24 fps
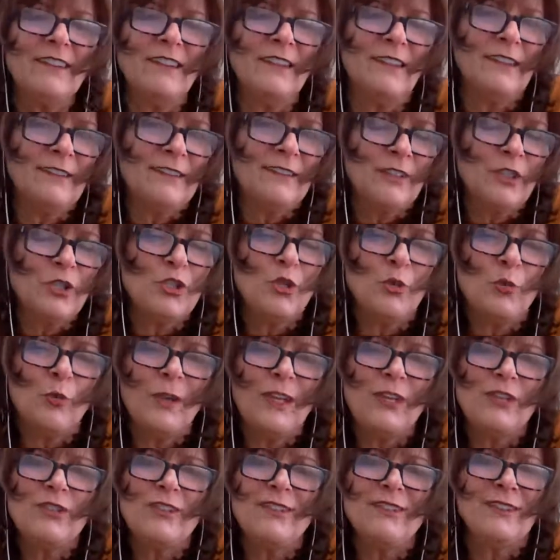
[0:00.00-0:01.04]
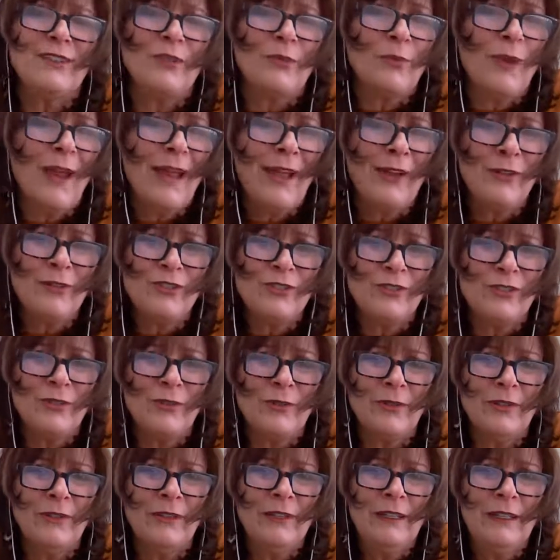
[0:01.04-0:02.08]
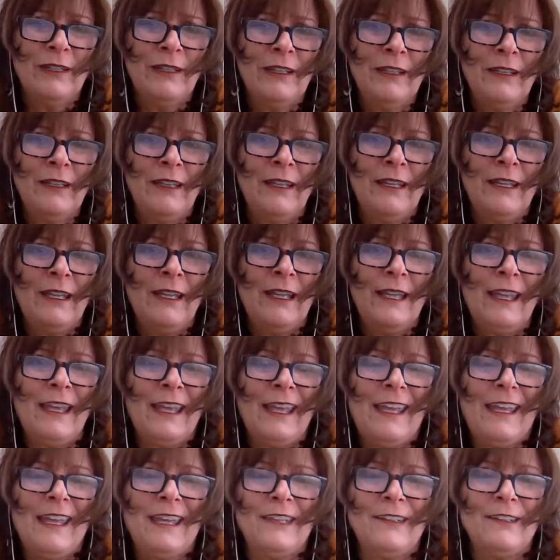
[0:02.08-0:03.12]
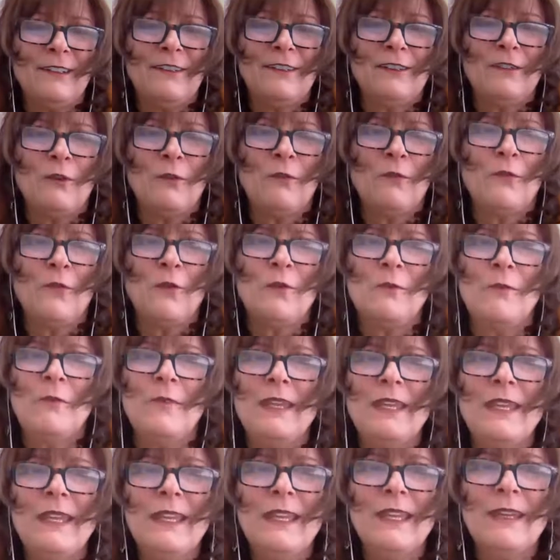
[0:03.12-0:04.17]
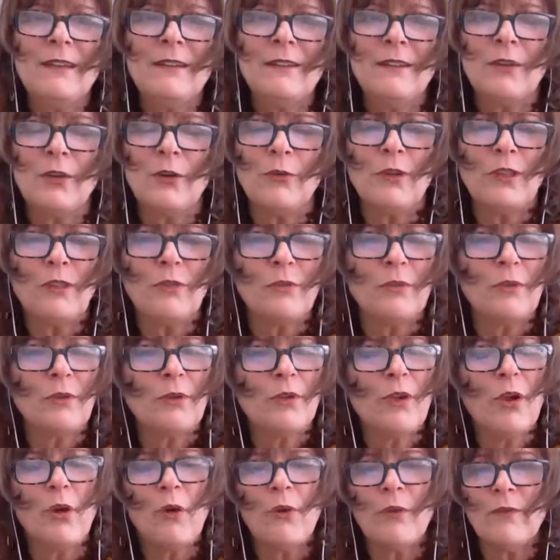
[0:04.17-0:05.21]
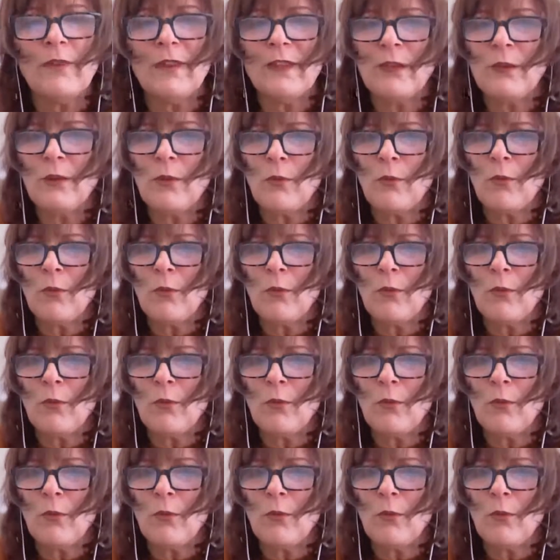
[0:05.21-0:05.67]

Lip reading: and the situations around you. And so for me, going through COVID